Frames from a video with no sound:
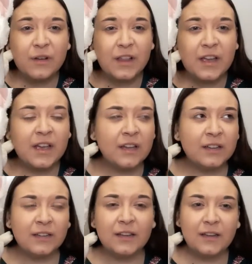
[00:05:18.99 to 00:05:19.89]
Ugly?
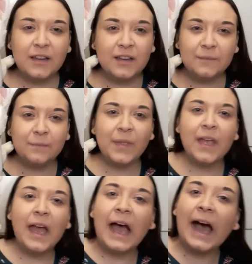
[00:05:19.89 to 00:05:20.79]
No.
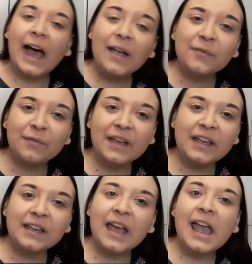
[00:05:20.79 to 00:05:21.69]
I
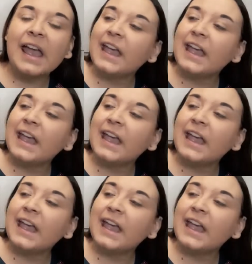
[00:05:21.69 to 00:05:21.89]
think